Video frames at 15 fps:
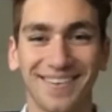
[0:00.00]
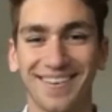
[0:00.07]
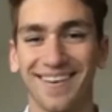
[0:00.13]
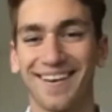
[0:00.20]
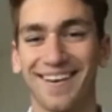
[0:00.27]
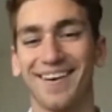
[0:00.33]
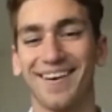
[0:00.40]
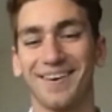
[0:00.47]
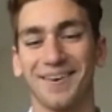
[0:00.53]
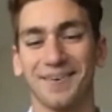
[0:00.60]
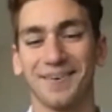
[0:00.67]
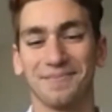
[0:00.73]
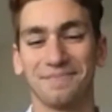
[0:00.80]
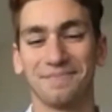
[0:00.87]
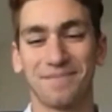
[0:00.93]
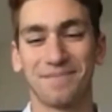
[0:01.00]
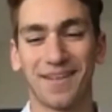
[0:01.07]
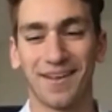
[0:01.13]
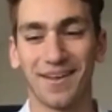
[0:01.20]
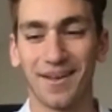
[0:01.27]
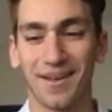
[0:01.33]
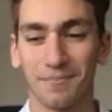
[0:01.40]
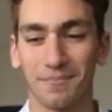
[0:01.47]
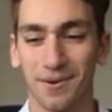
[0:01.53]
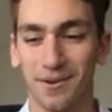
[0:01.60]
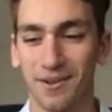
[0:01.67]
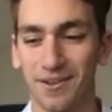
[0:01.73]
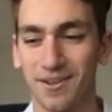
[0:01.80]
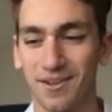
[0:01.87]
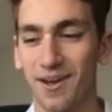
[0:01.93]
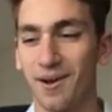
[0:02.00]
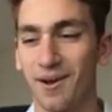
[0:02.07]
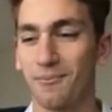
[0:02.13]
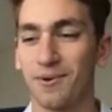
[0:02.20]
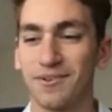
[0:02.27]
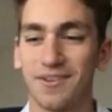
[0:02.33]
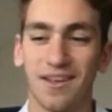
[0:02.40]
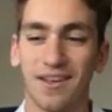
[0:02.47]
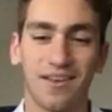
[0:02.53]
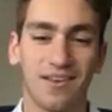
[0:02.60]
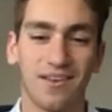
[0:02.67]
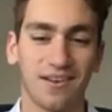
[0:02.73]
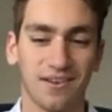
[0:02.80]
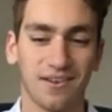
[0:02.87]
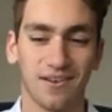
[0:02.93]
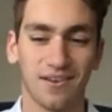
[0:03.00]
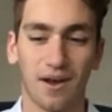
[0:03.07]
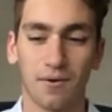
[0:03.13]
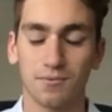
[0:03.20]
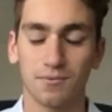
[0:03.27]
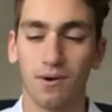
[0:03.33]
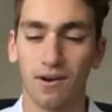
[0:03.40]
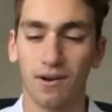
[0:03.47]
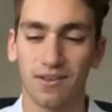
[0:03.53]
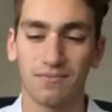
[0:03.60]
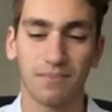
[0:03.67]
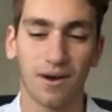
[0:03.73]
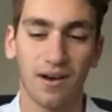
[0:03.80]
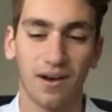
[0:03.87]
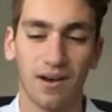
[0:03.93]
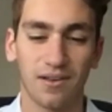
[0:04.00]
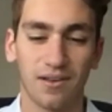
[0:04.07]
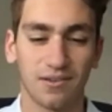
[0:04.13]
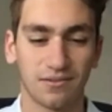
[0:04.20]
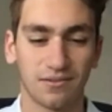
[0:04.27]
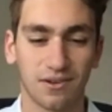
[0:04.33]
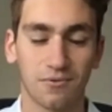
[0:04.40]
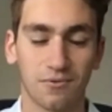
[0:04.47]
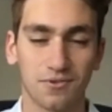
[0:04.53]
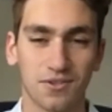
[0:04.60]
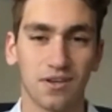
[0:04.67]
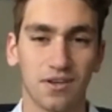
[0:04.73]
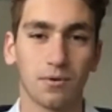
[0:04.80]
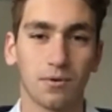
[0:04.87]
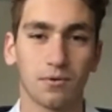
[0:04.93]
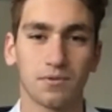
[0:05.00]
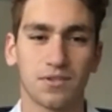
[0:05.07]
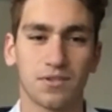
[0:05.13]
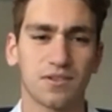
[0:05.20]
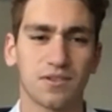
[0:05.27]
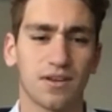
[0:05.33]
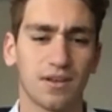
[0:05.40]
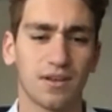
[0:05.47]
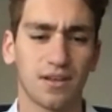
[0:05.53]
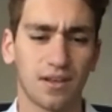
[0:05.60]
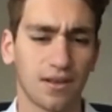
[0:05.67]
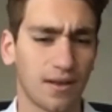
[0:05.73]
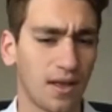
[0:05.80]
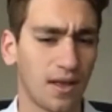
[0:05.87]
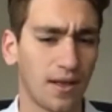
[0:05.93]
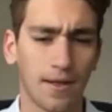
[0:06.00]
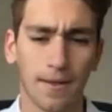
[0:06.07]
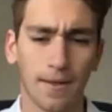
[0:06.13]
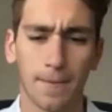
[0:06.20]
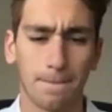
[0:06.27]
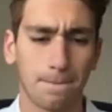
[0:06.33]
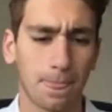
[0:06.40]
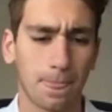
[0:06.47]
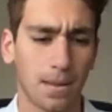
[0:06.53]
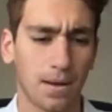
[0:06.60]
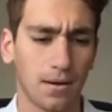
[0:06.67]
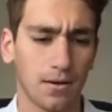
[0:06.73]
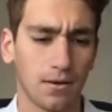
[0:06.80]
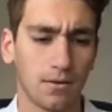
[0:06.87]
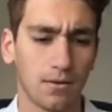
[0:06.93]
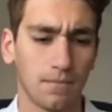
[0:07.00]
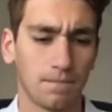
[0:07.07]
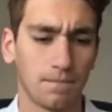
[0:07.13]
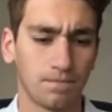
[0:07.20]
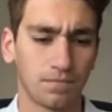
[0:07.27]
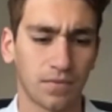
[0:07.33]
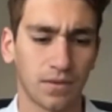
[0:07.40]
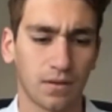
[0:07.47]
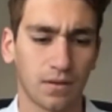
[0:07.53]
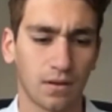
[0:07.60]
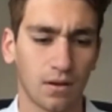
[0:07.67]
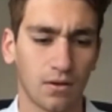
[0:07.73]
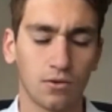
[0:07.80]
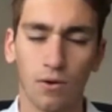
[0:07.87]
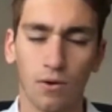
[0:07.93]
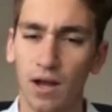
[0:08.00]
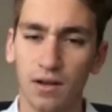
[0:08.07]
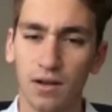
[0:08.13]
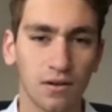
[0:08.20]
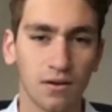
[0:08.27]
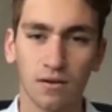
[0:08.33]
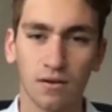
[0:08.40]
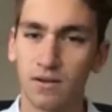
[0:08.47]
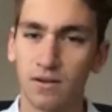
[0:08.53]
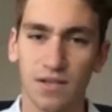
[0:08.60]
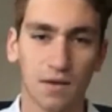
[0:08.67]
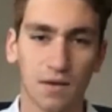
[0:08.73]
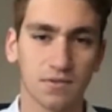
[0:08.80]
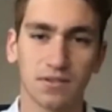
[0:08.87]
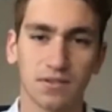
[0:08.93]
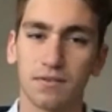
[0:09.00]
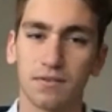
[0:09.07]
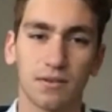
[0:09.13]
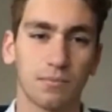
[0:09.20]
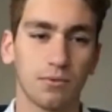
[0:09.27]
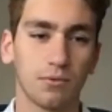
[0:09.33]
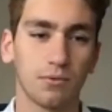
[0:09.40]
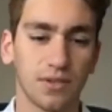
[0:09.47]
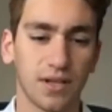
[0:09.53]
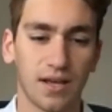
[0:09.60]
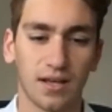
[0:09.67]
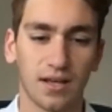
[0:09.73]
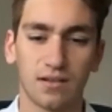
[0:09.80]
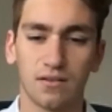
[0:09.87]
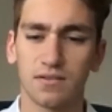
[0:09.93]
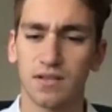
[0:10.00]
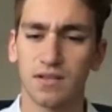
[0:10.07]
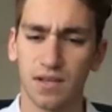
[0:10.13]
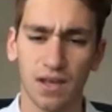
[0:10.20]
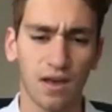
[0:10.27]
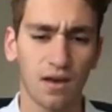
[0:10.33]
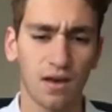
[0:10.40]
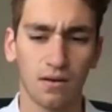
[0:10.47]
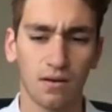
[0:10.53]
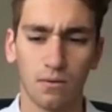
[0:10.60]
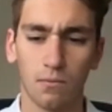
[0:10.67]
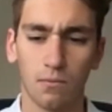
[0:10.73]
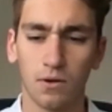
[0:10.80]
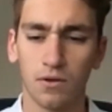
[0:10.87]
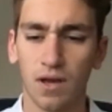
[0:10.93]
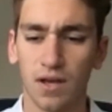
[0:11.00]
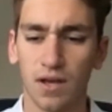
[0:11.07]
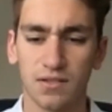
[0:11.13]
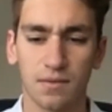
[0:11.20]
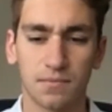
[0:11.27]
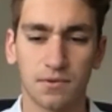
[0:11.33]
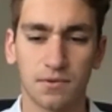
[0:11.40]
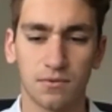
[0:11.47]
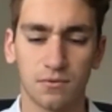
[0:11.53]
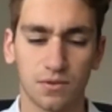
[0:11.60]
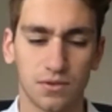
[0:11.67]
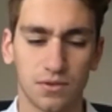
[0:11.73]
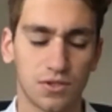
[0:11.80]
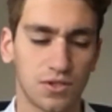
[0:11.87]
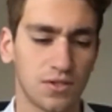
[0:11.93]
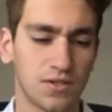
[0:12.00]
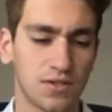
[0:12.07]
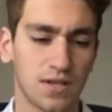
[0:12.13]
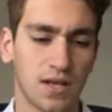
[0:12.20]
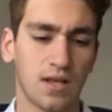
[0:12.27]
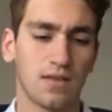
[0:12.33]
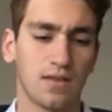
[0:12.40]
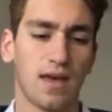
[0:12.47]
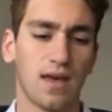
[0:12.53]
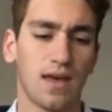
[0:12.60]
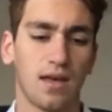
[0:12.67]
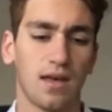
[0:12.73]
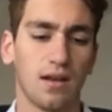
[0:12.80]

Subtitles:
Um, but yeah, one day I was walking by and Coach Gibbler was just like, um, "You out of here?" Because I was leaving the pool deck, and I was like, "Yeah, what are you guys up to?" And she said that